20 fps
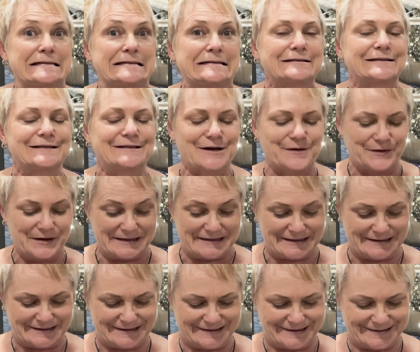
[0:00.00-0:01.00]
So I
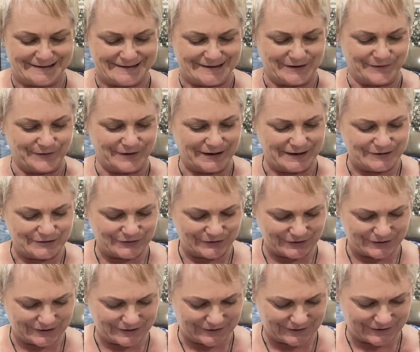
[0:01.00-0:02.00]
did. So I
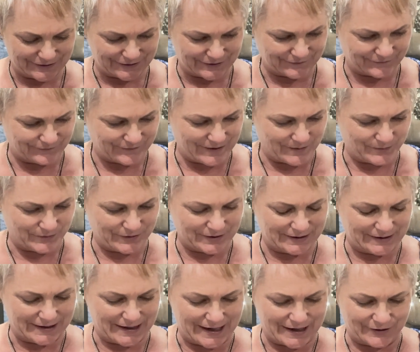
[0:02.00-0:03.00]
took the
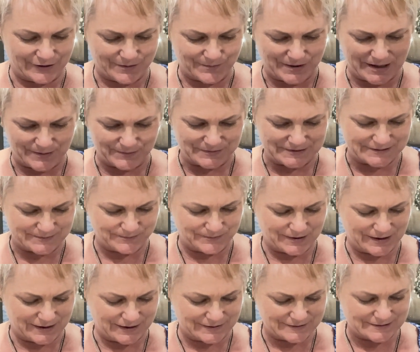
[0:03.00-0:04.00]
fabric and I made
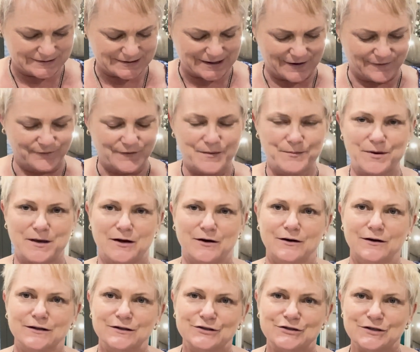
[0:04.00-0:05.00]
myself a
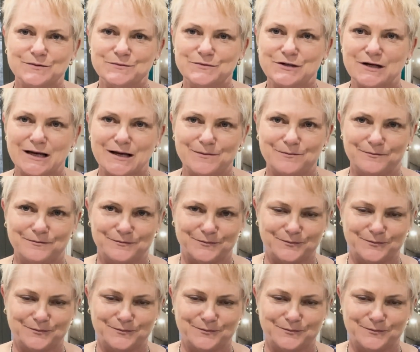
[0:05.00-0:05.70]
pair of Jim Jam